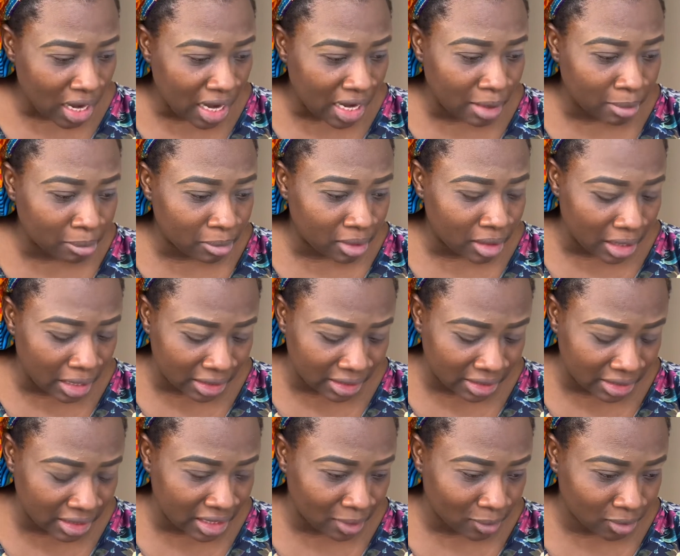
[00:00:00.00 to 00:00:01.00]
I
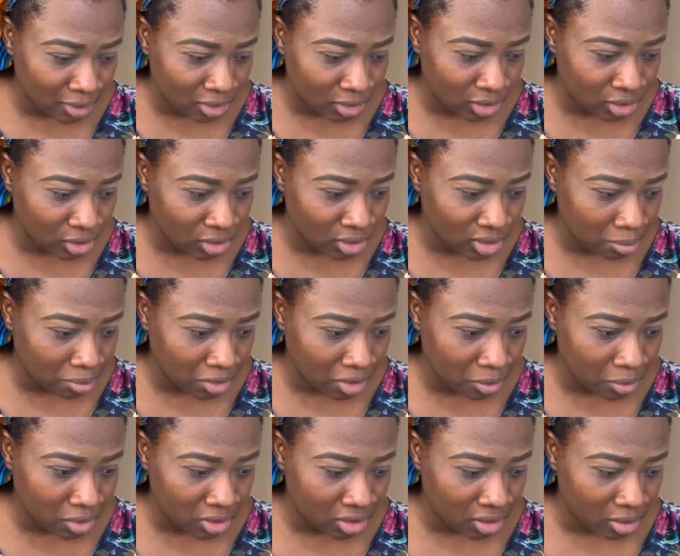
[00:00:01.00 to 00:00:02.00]
think I want to do
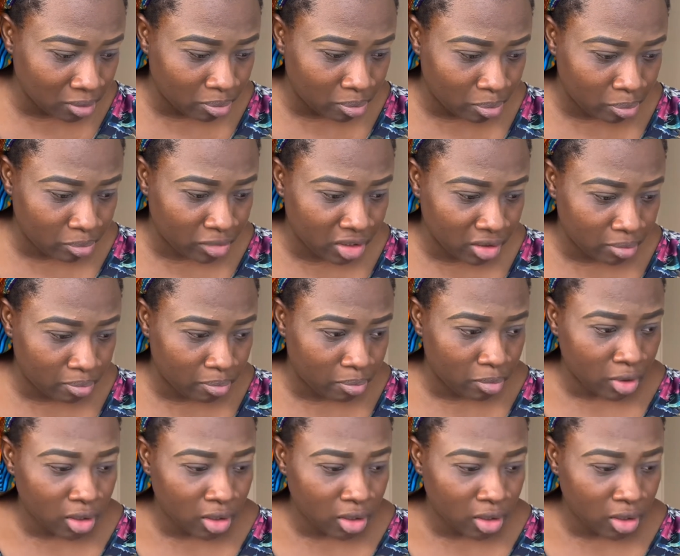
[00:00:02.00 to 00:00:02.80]
something with the